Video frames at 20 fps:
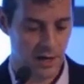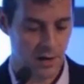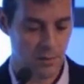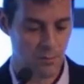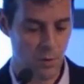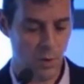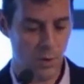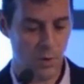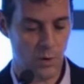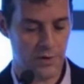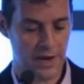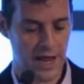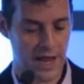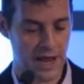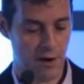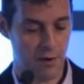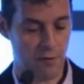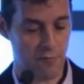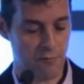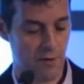more
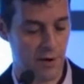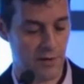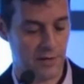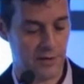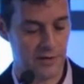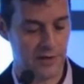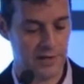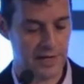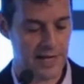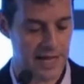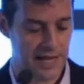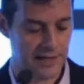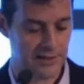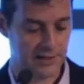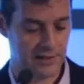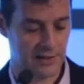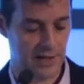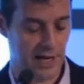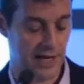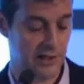now rather than
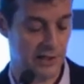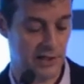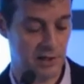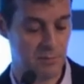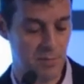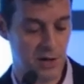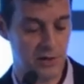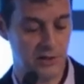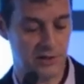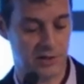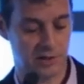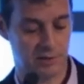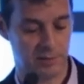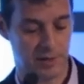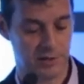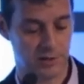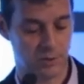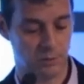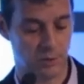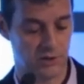less, and actually most
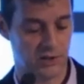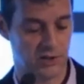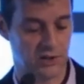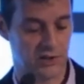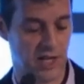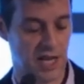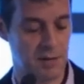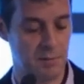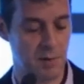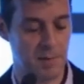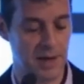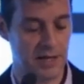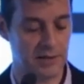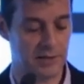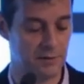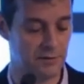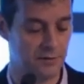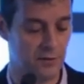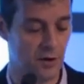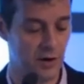expect to watch the same amount
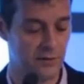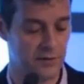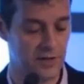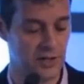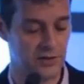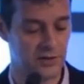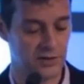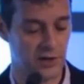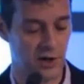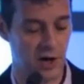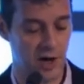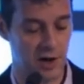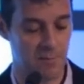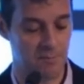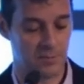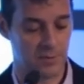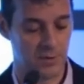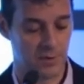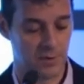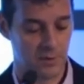in 5 years' time,
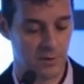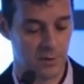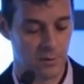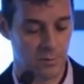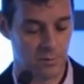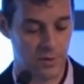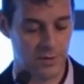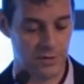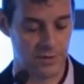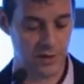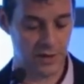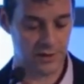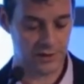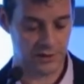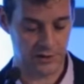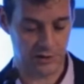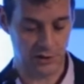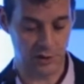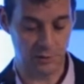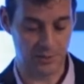with
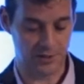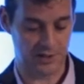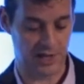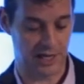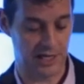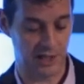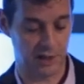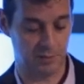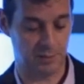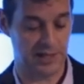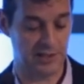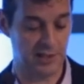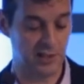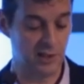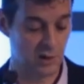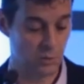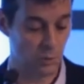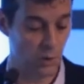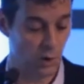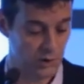32% expecting
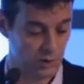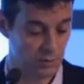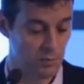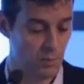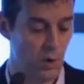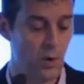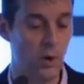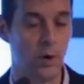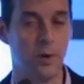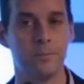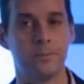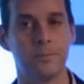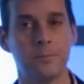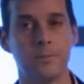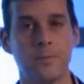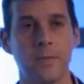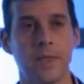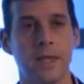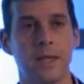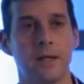to watch more.
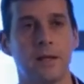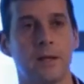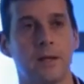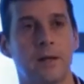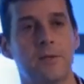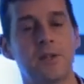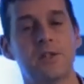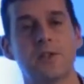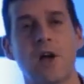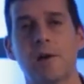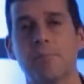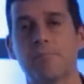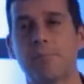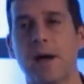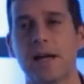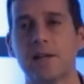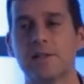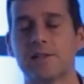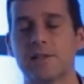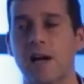And this kind of
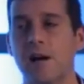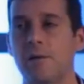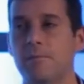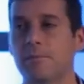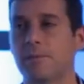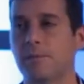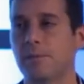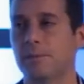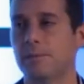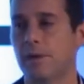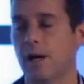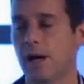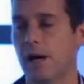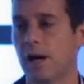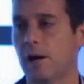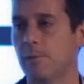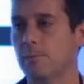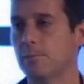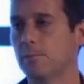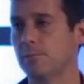backs up
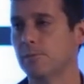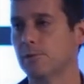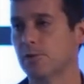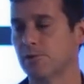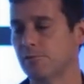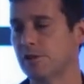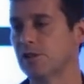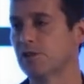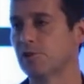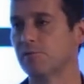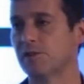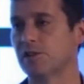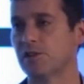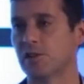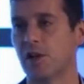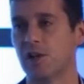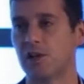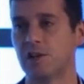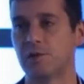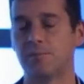some recent
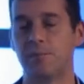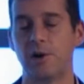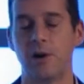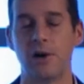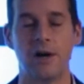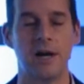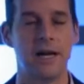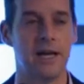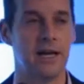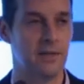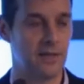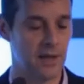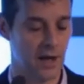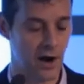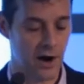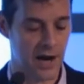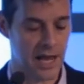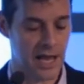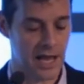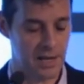research by the
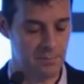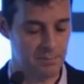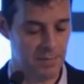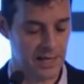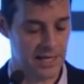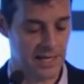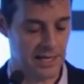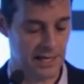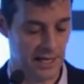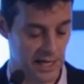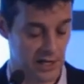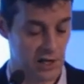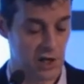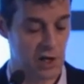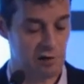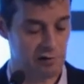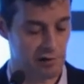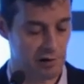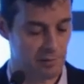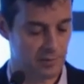IAB in
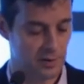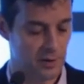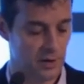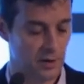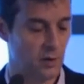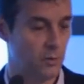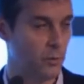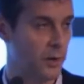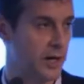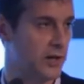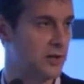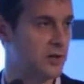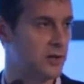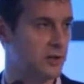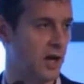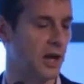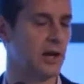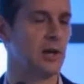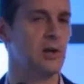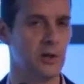Europe, which
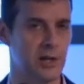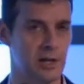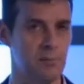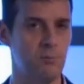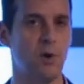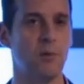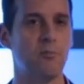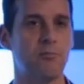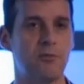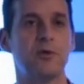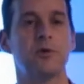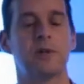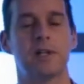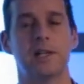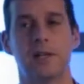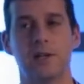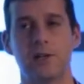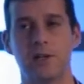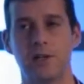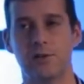kind of looking more
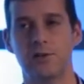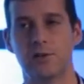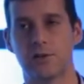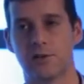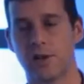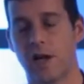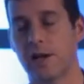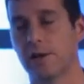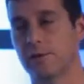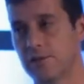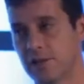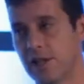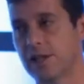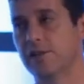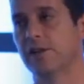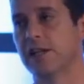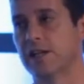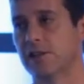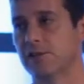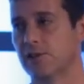broadly at news,
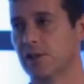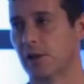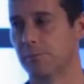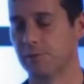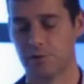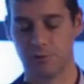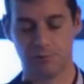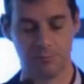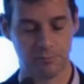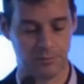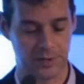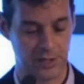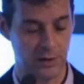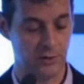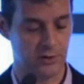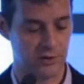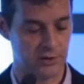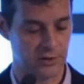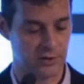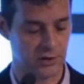TV consumption
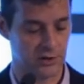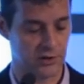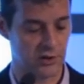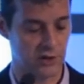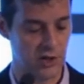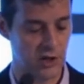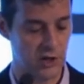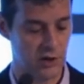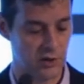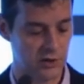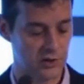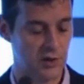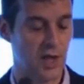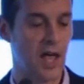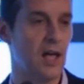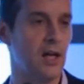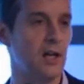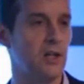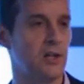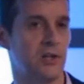beyond just news,
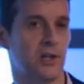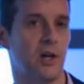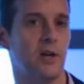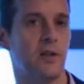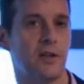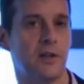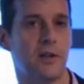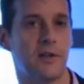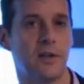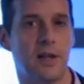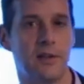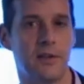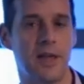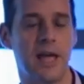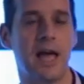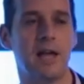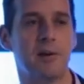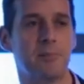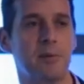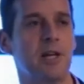show that there
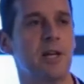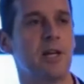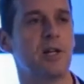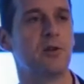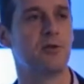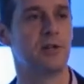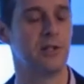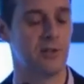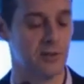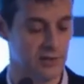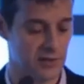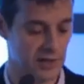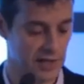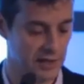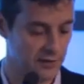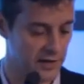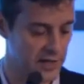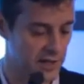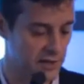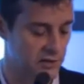had been an increase in
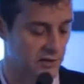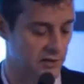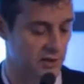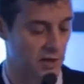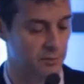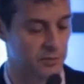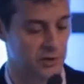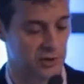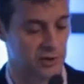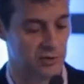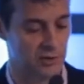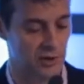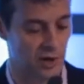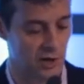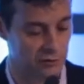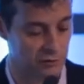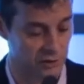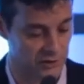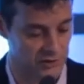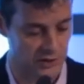TV consumption
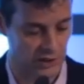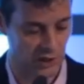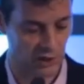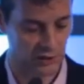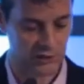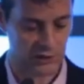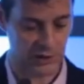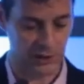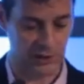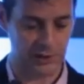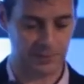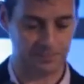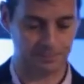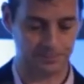across the continent.